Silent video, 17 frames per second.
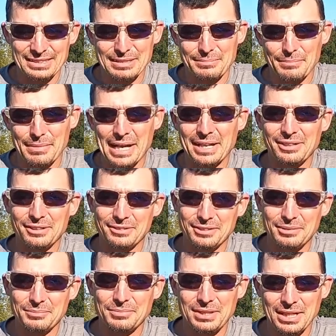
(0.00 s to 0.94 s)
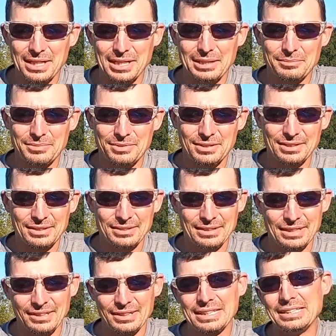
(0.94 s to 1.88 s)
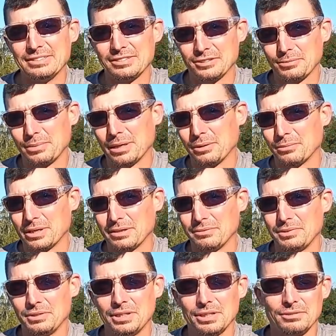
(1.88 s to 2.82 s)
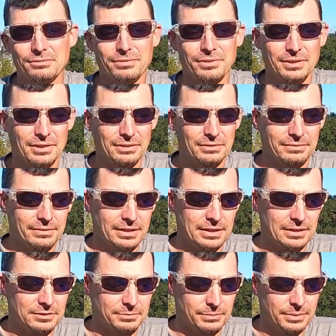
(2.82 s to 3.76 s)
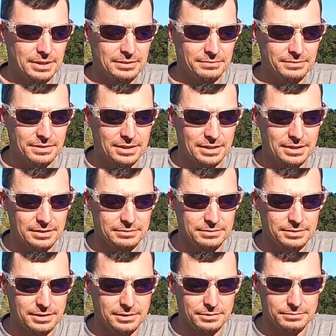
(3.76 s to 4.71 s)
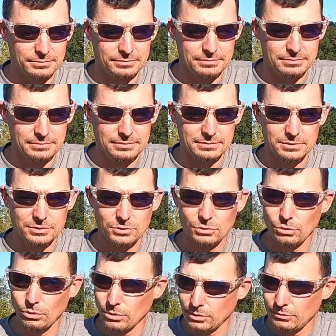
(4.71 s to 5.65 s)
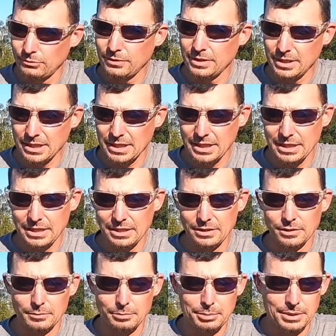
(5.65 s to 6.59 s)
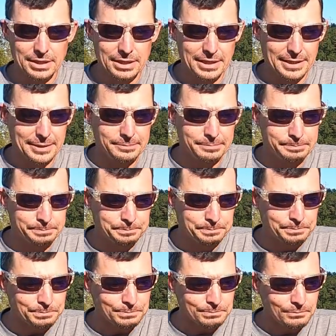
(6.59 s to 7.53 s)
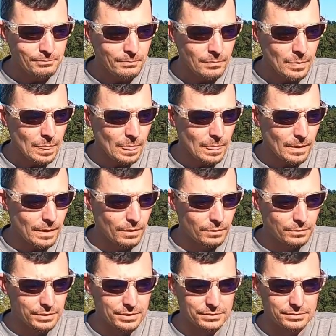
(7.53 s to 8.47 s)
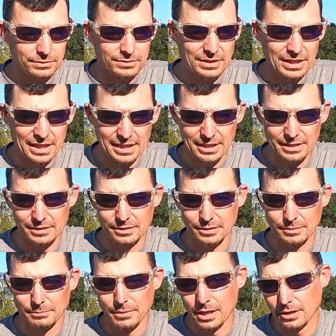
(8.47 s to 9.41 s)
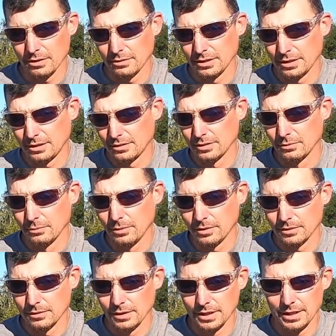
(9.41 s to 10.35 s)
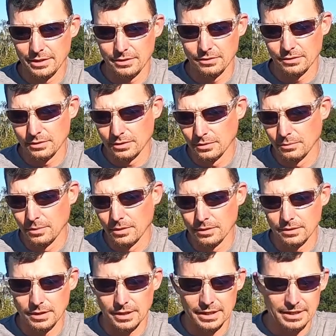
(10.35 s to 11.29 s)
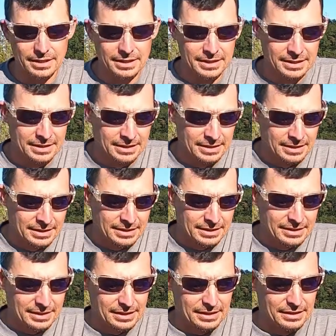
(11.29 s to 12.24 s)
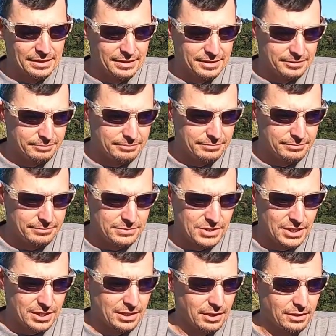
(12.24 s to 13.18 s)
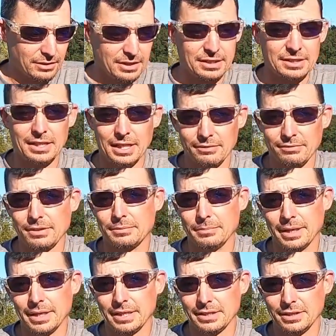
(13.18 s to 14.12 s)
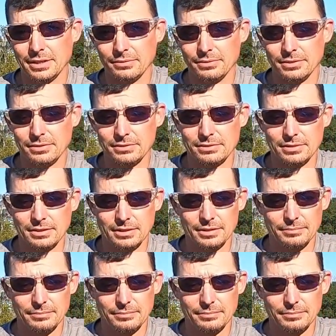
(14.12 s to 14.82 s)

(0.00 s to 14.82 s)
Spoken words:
matter. Sometimes they'll eat just about whatever you get in front of their face. But if they're sort of finicky or picky on a stained moderately clear water lake or clear water lake, then jig color can definitely make a difference.